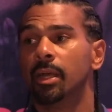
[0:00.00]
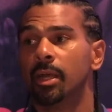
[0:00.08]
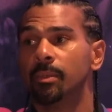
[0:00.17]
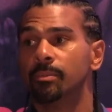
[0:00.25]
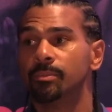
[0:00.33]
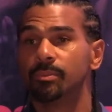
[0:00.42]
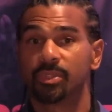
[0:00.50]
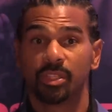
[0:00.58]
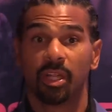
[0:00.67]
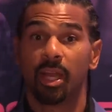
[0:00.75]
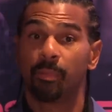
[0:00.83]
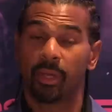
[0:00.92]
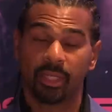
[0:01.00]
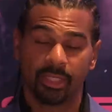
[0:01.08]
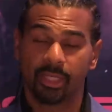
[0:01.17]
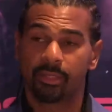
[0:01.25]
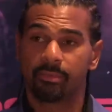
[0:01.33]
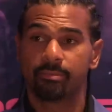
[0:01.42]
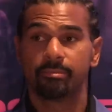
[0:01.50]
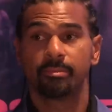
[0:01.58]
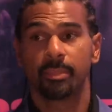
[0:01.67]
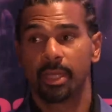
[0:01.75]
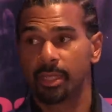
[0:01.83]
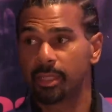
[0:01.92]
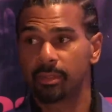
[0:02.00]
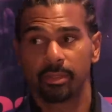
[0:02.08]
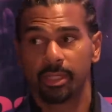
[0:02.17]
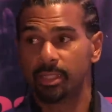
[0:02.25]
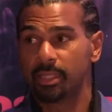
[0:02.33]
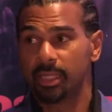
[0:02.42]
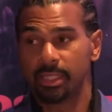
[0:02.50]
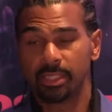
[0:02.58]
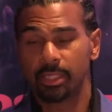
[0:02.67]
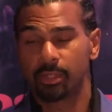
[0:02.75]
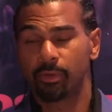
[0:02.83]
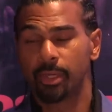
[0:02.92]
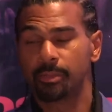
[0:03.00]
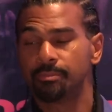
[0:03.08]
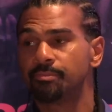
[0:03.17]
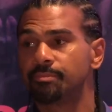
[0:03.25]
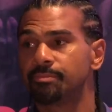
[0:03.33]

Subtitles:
tonight, but he did, and he did great.